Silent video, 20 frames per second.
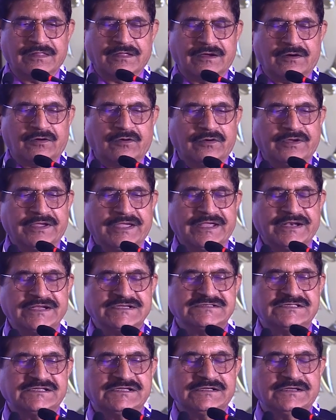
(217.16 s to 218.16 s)
Oh, here
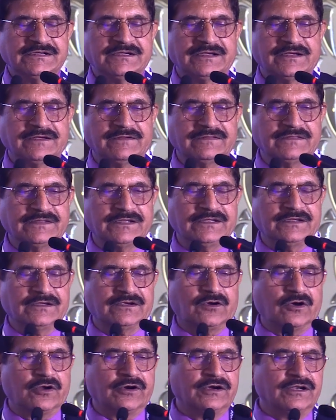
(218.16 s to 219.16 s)
is the
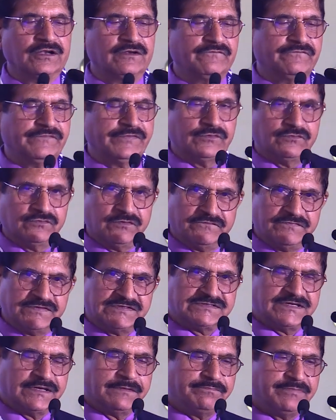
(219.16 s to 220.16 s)
coronal view of the
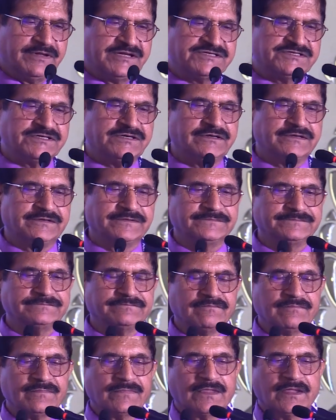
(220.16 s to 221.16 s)
same patient.
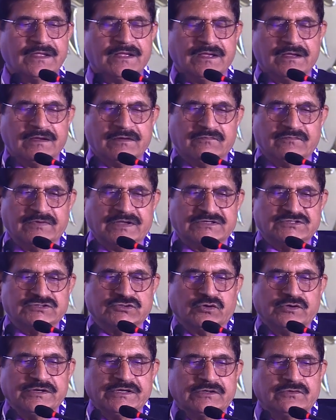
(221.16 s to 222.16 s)
We are
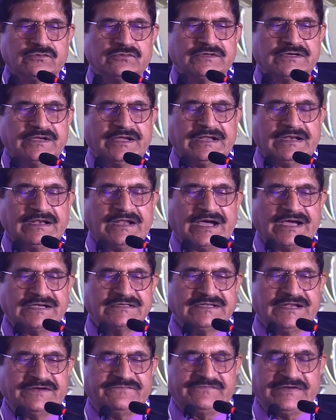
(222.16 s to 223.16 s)
showing you in
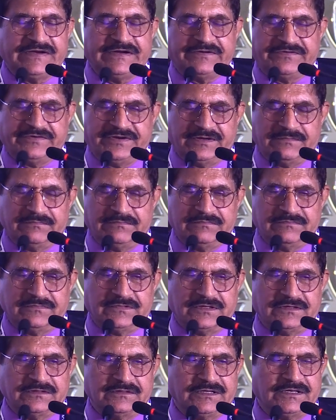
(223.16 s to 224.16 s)
enlarged left atrium,
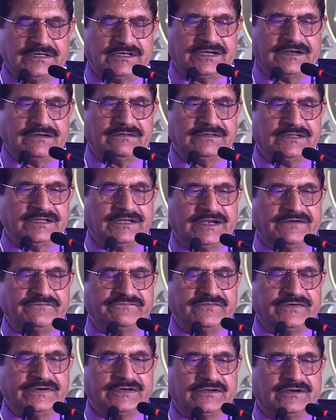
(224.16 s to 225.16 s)
the left
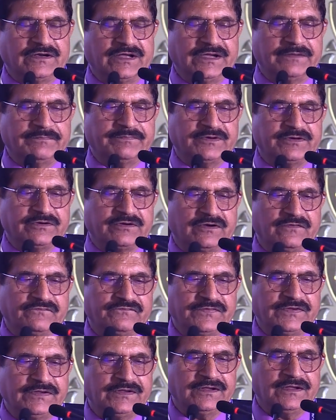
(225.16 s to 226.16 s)
ventricle
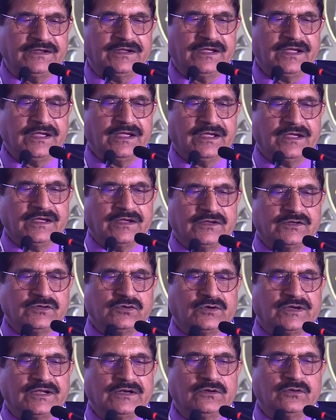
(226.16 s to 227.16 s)
hypertrophy.
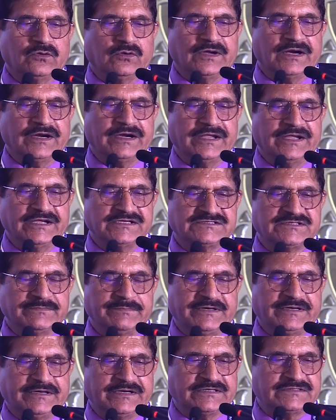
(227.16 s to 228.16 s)
You can look at
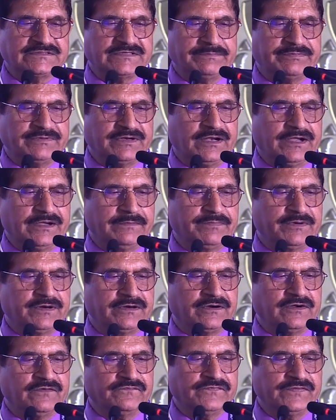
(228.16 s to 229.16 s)
asymmetric septal
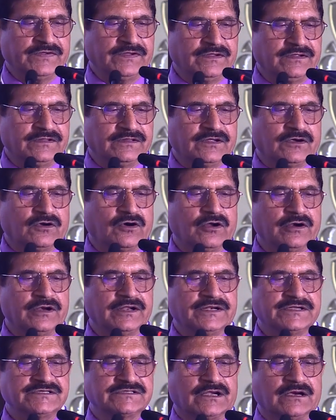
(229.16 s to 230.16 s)
hypertrophy. The
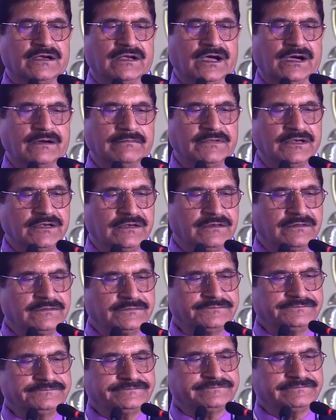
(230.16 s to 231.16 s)
coronaries are
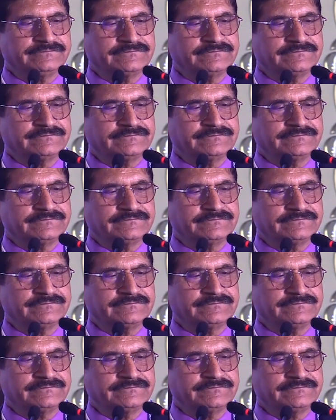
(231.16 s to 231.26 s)
normal.